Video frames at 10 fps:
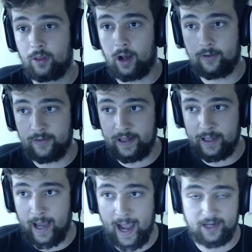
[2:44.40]
the
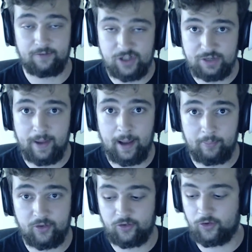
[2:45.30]
Activision maps,
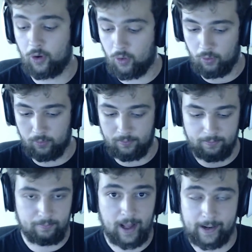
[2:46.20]
so
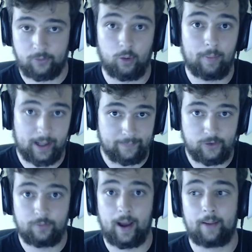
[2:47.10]
Black Ops 1, Black Ops 2
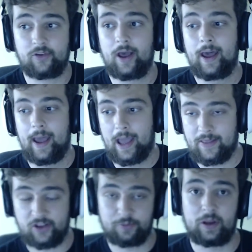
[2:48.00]
maps, and they
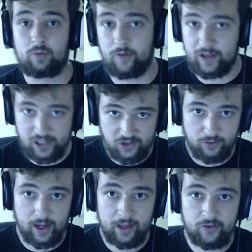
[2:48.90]
speedrun the Easter
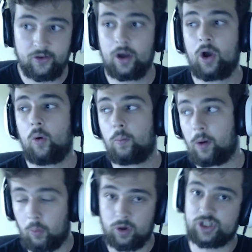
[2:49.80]
eggs, but
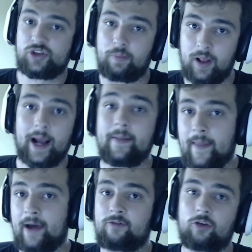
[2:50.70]
we're just applying
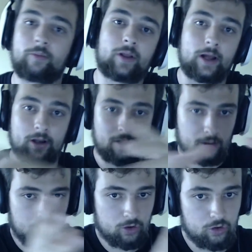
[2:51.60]
that formula
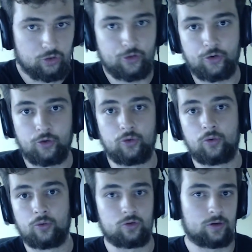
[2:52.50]
to
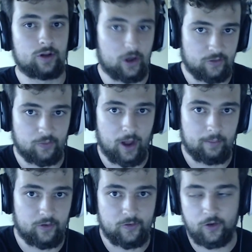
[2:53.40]
custom
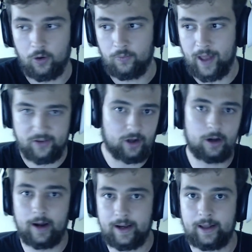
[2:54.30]
zombies. So that's not our
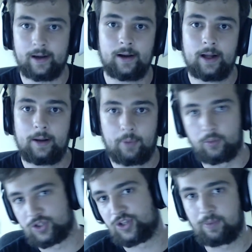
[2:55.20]
idea, but we're
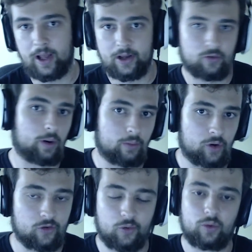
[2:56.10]
just applying it to what we do.
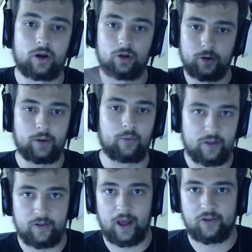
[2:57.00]
So we're including within
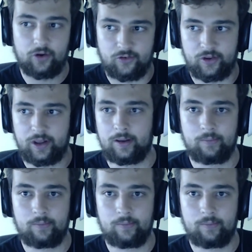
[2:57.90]
the SRZ